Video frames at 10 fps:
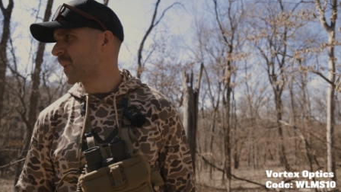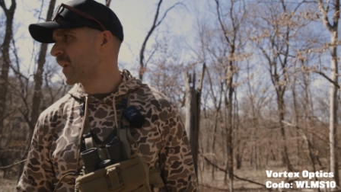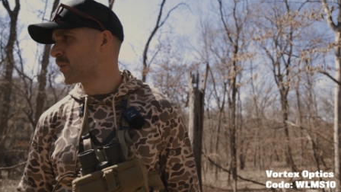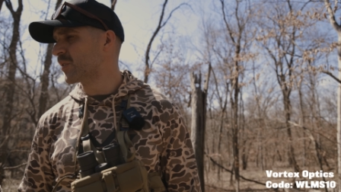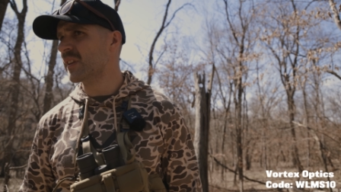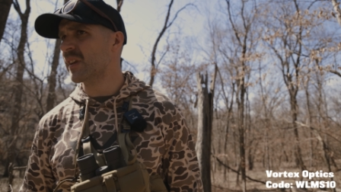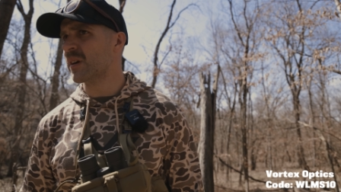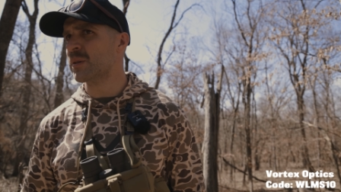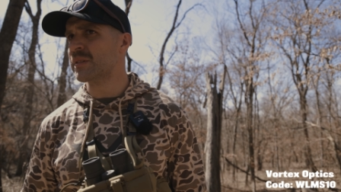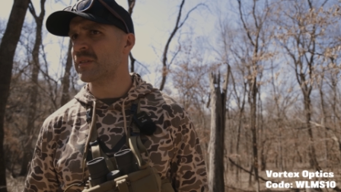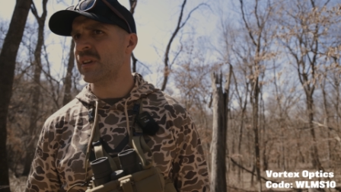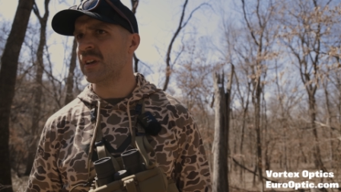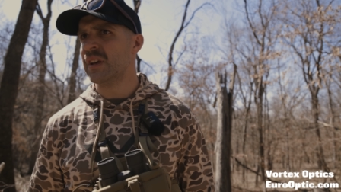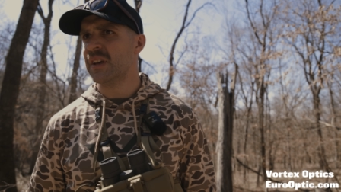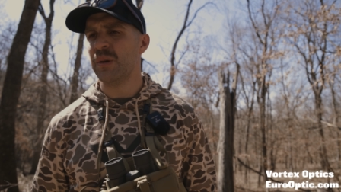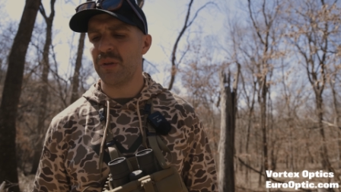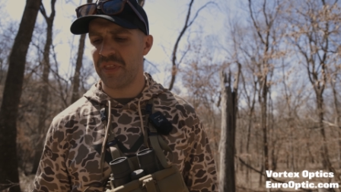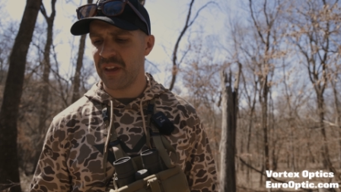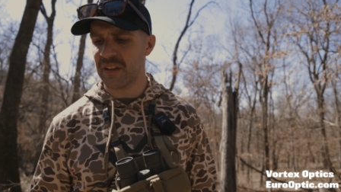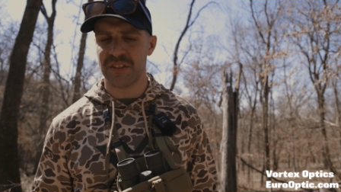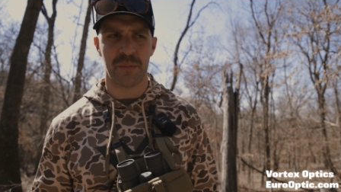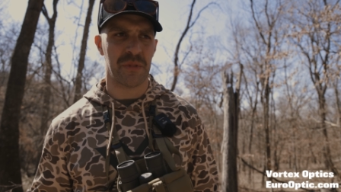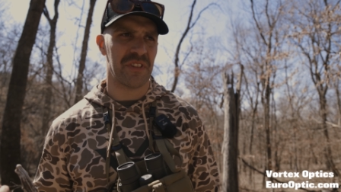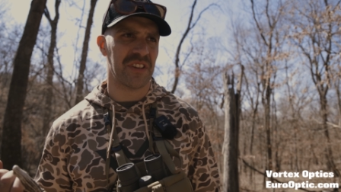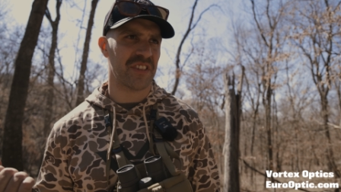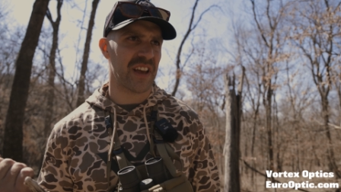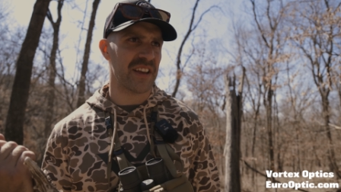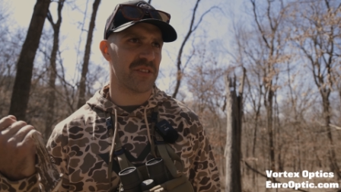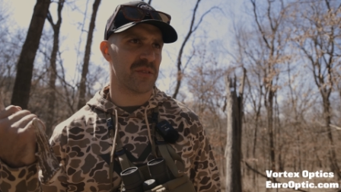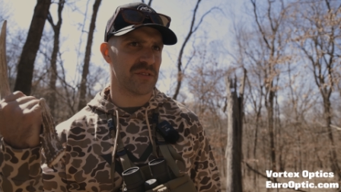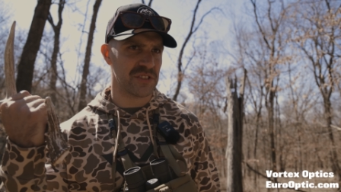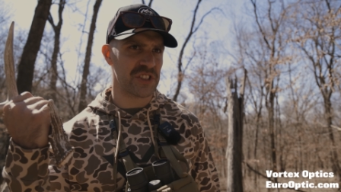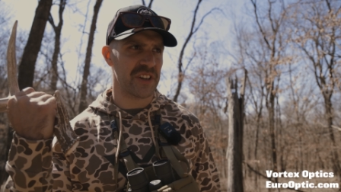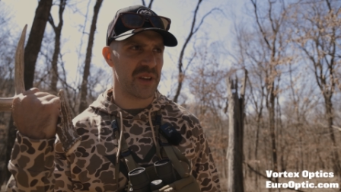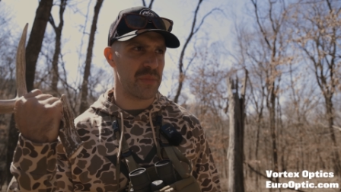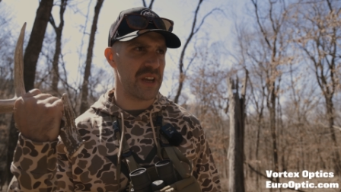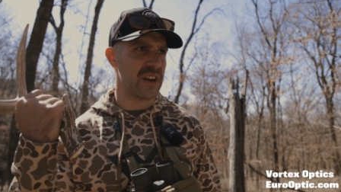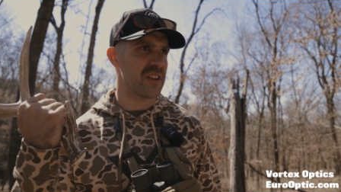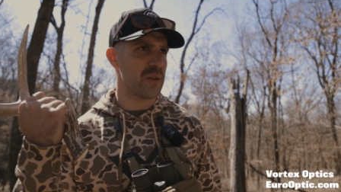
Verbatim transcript: I don't see the other one. You would think something of this size and starting to get bigger,